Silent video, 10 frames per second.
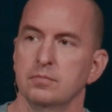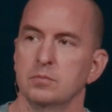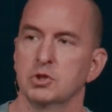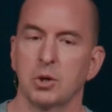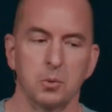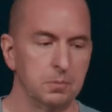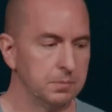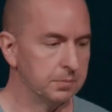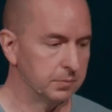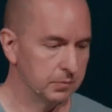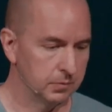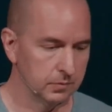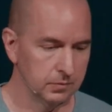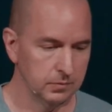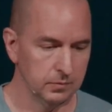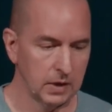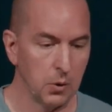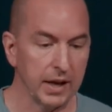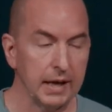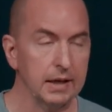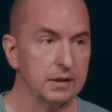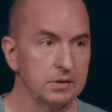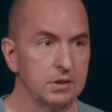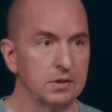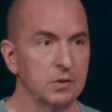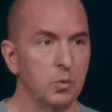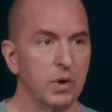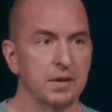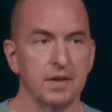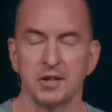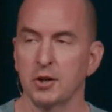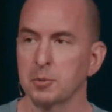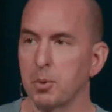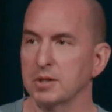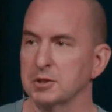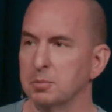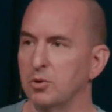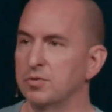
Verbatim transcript: So, I want to end with another principle